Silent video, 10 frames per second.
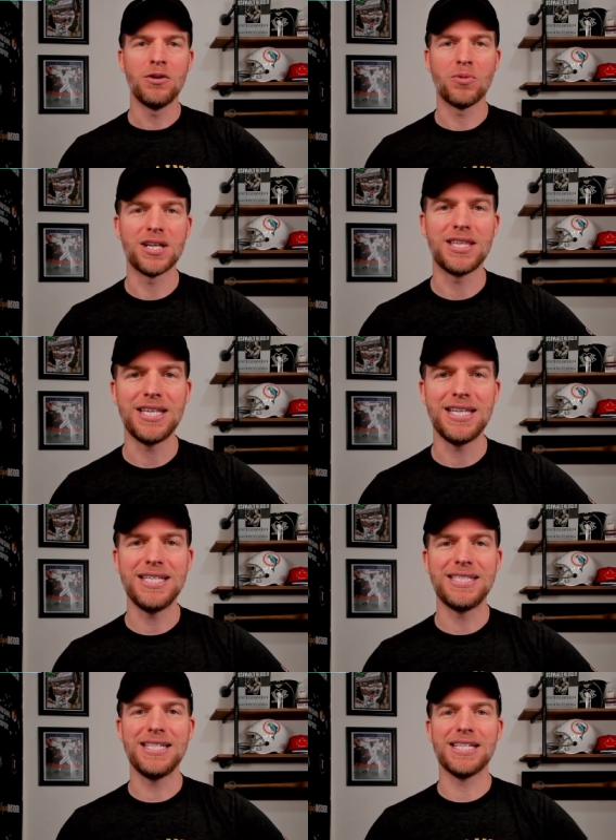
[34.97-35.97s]
One of the
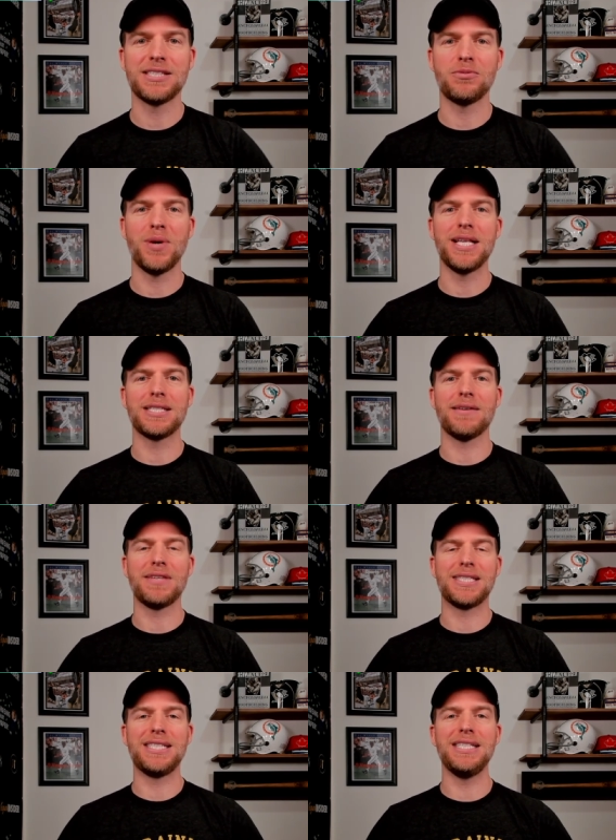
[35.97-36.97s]
easiest wins of the
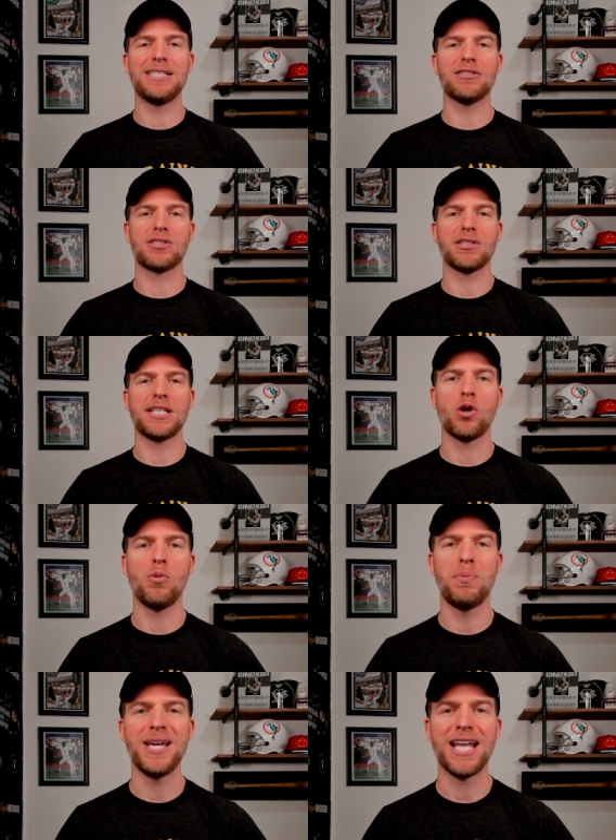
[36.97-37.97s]
season. So let's
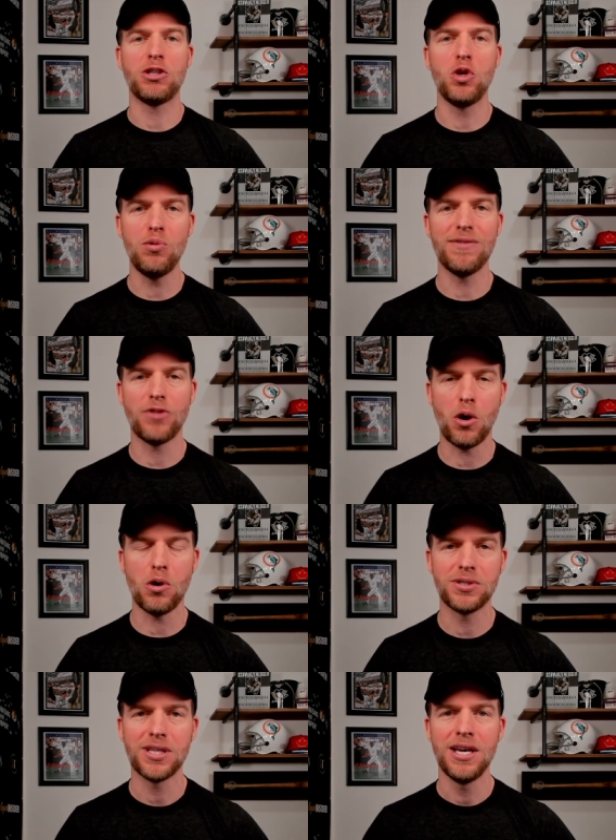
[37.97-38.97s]
hope we get two of
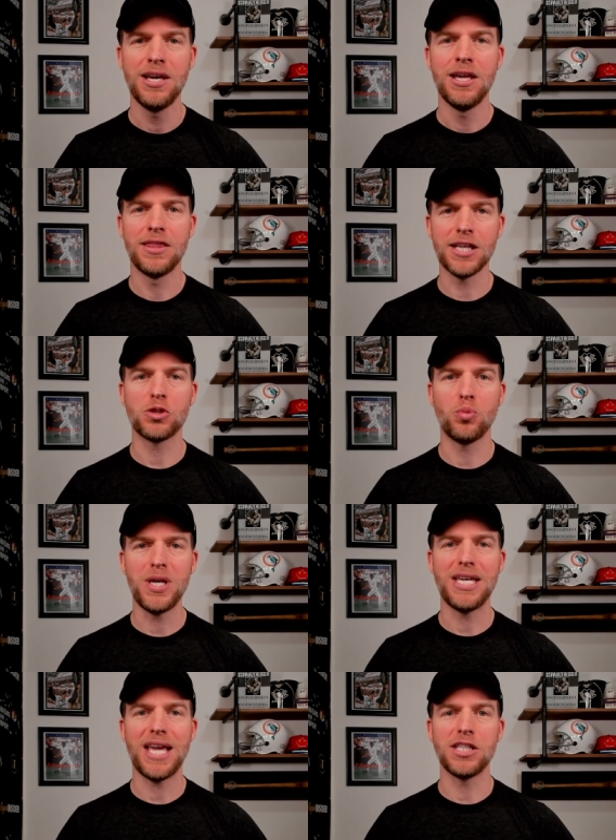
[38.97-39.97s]
those this
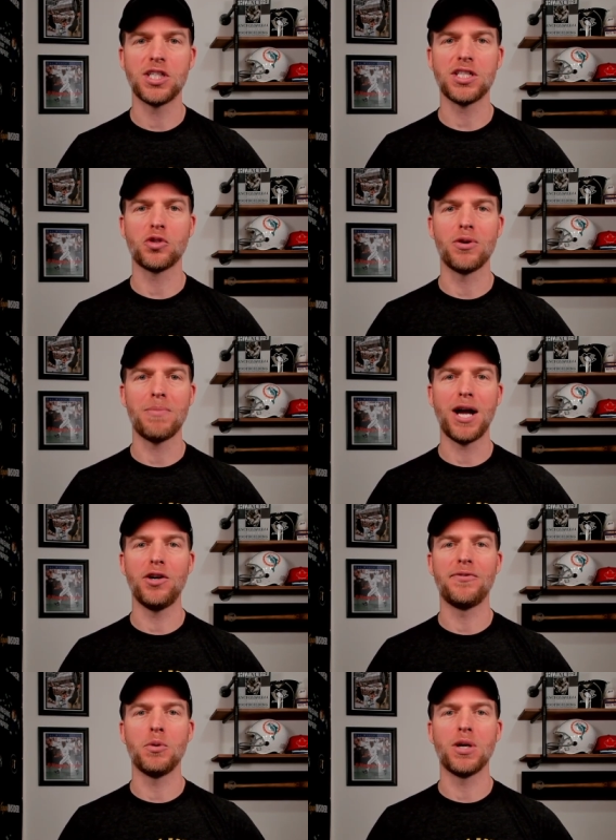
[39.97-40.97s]
weekend. Just a reminder,
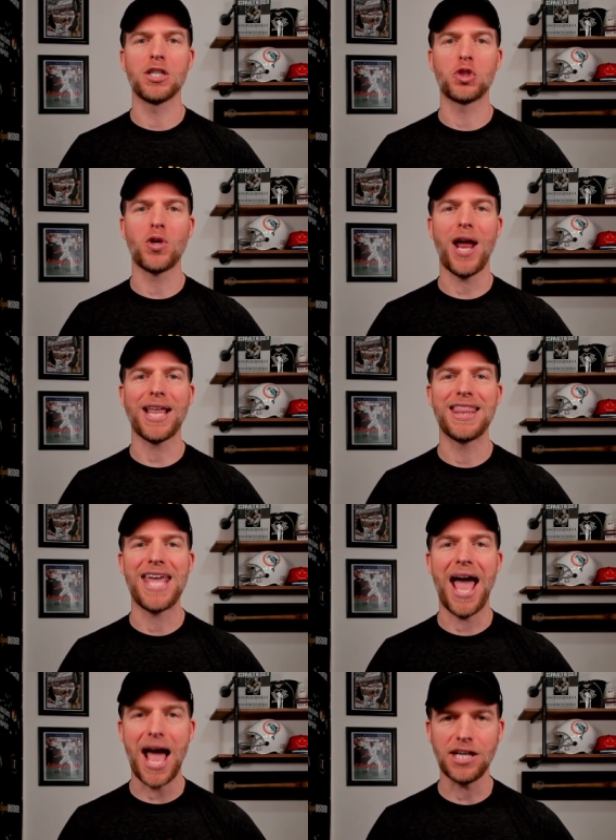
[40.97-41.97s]
if you want to track the
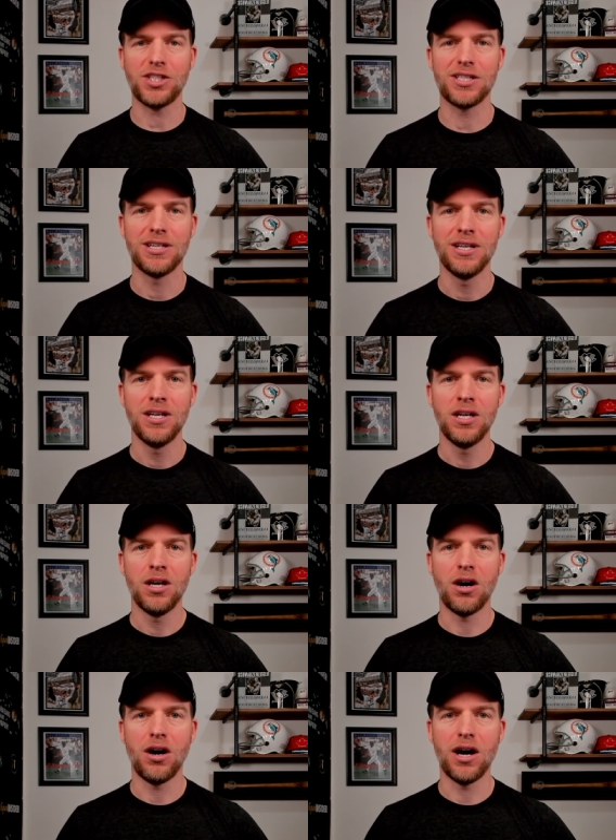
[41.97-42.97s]
action
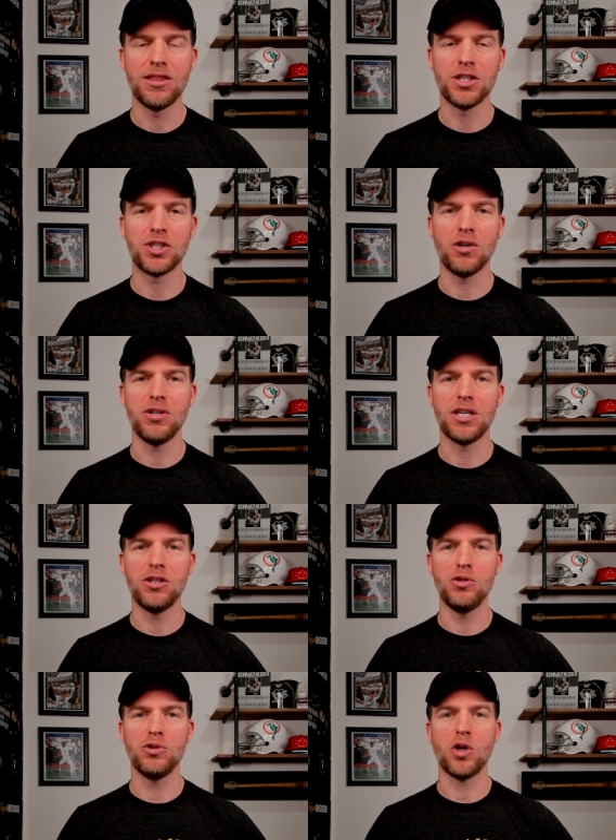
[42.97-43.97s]
on the show, you can
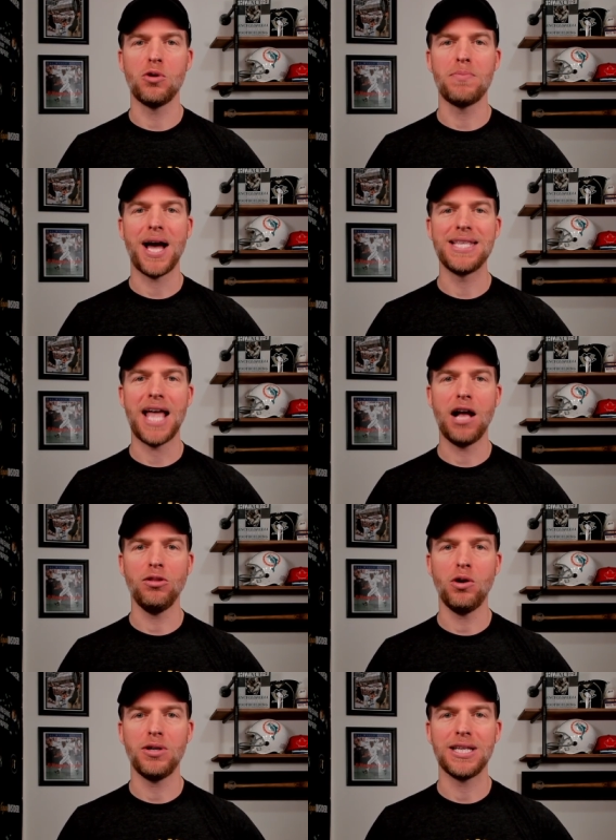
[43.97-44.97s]
do so by
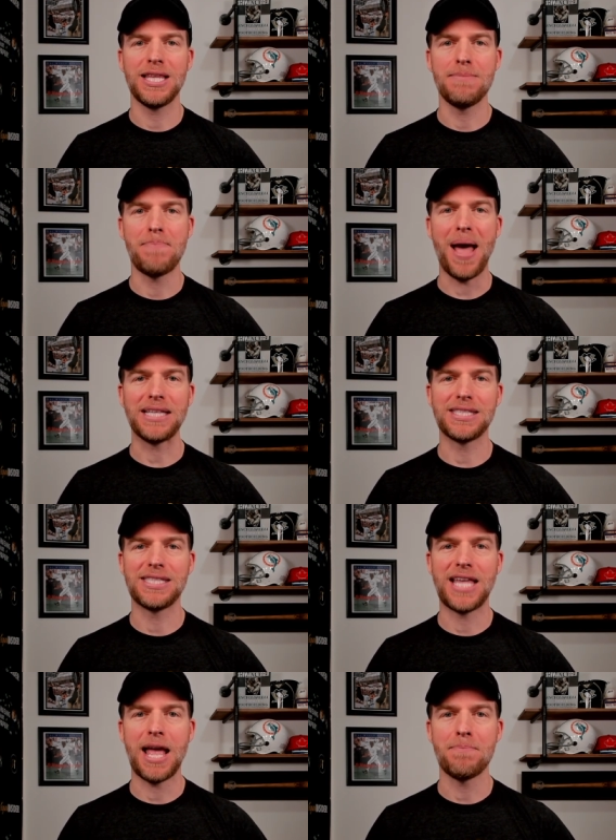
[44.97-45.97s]
downloading the
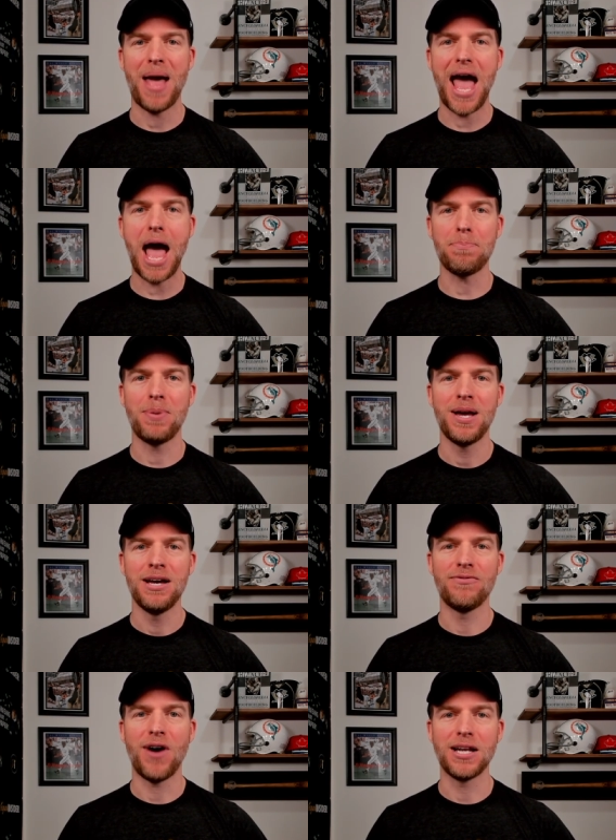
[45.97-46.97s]
BetStamp app.
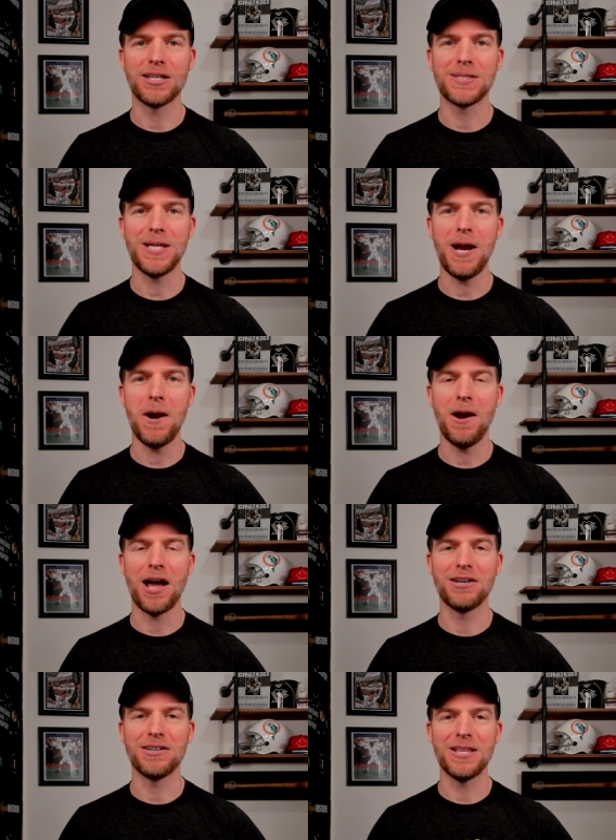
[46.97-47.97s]
Find us there
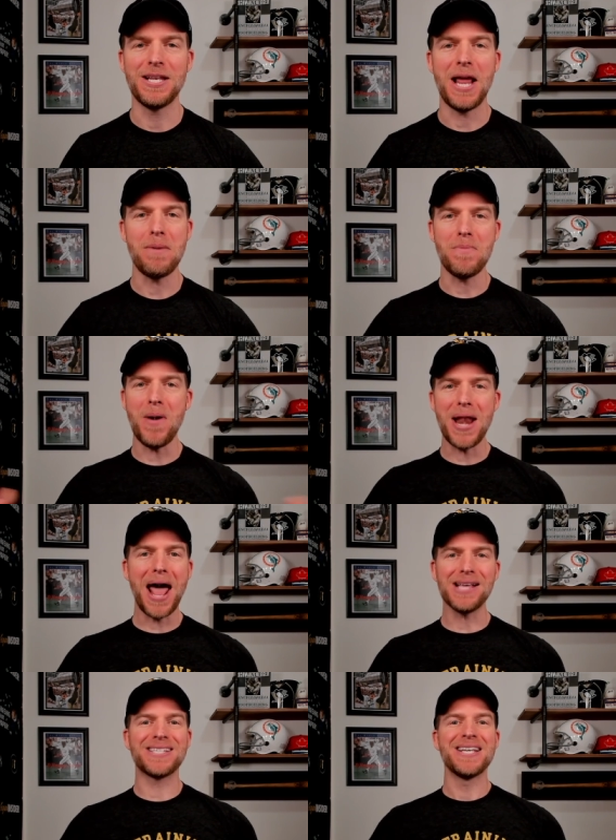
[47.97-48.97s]
under the name. What
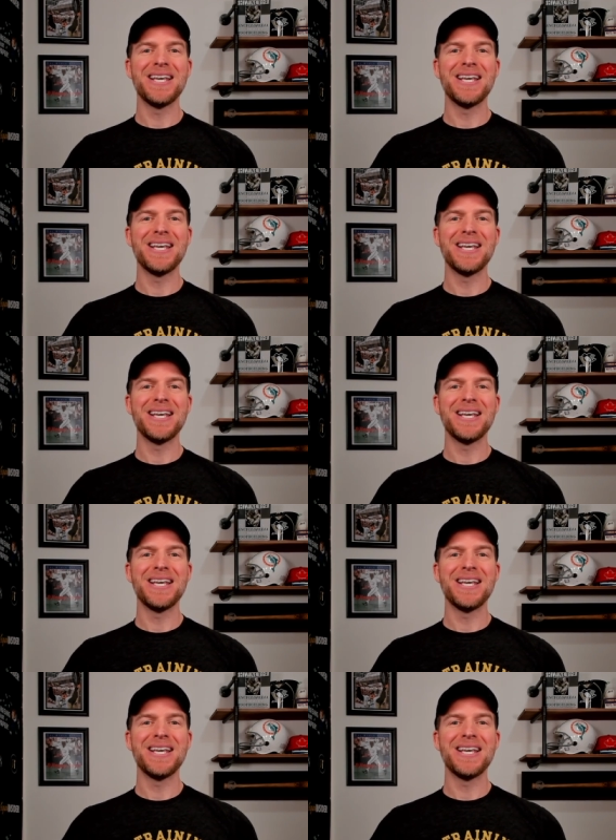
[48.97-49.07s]
else?